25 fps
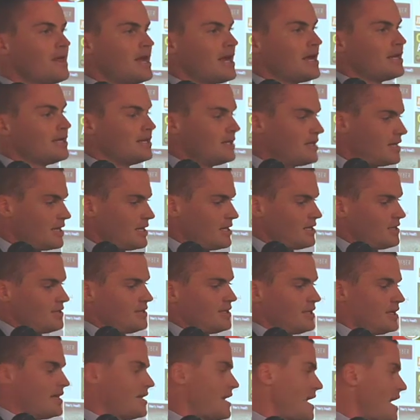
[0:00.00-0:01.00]
And
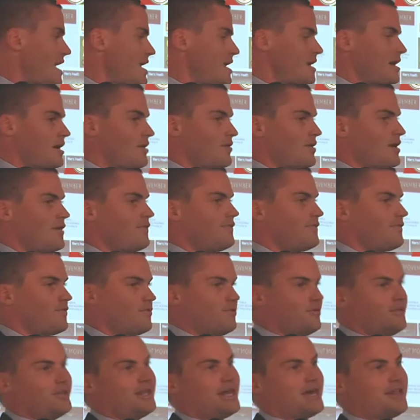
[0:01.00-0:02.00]
the A R F,
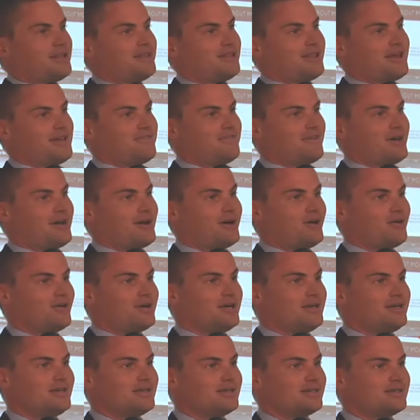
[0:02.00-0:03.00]
or now
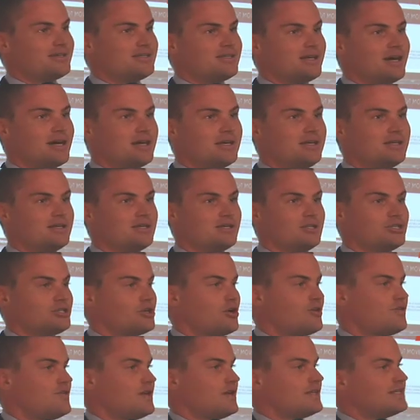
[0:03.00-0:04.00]
FARE, study
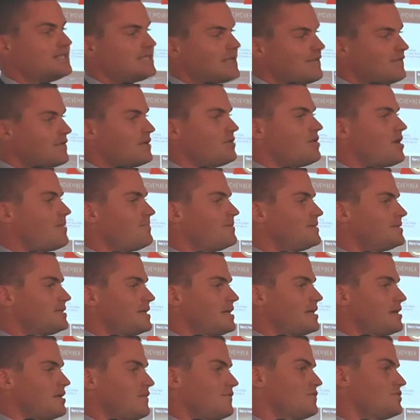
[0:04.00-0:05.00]
showed that seventy-nine
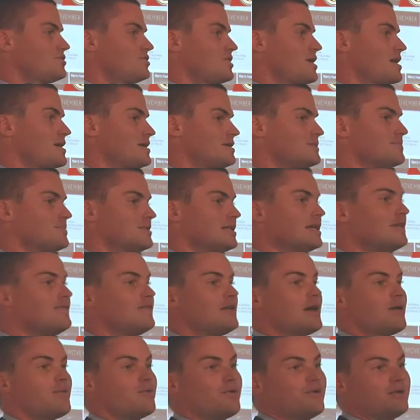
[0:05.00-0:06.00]
percent of Australians believe
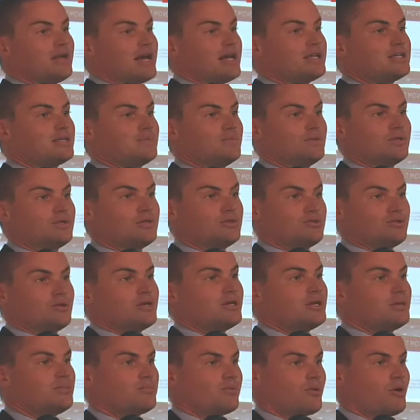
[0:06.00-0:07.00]
that we're a nation with a
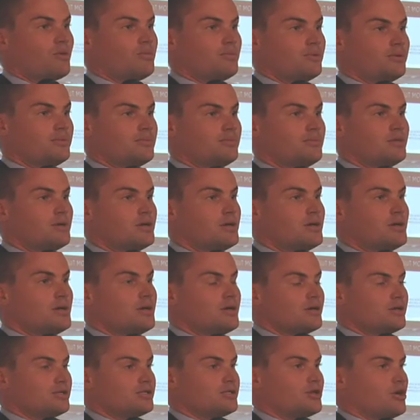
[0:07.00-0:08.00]
drinking problem.
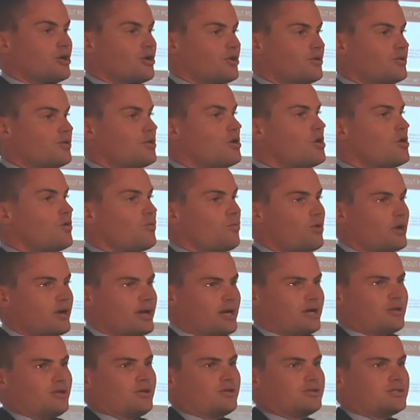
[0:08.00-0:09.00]
So what
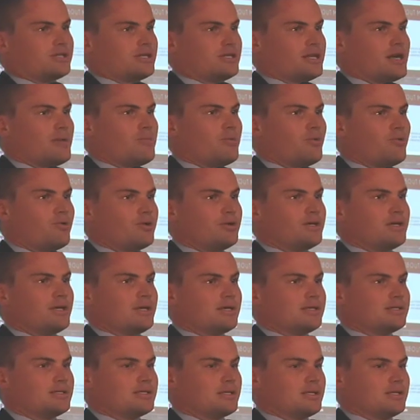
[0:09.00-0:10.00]
Hello Sunday Morning
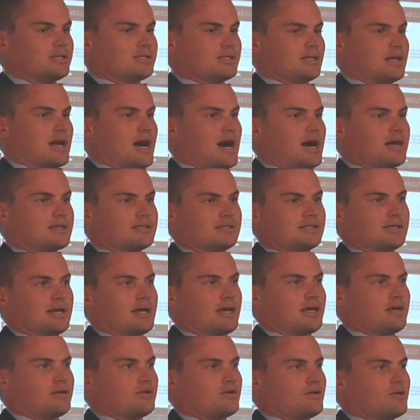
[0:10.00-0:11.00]
is, is an ask
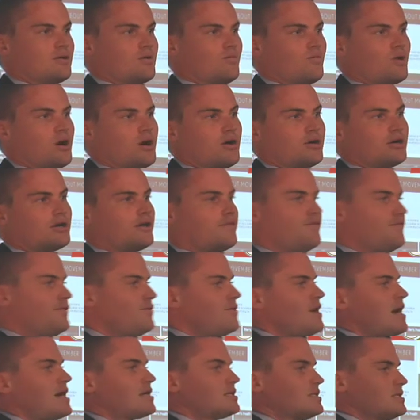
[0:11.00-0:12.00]
saying, well, if
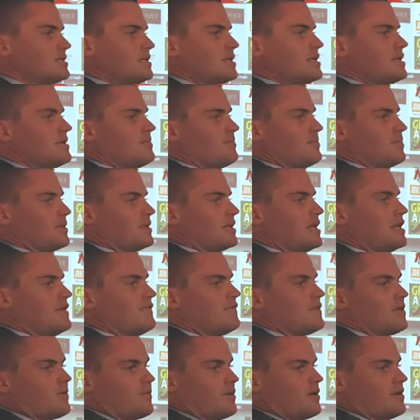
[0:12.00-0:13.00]
you actually
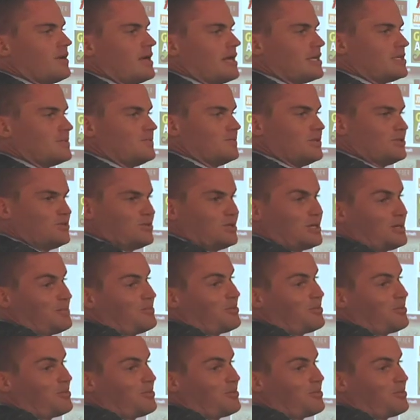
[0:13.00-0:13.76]
believe that we're a nation with a drinking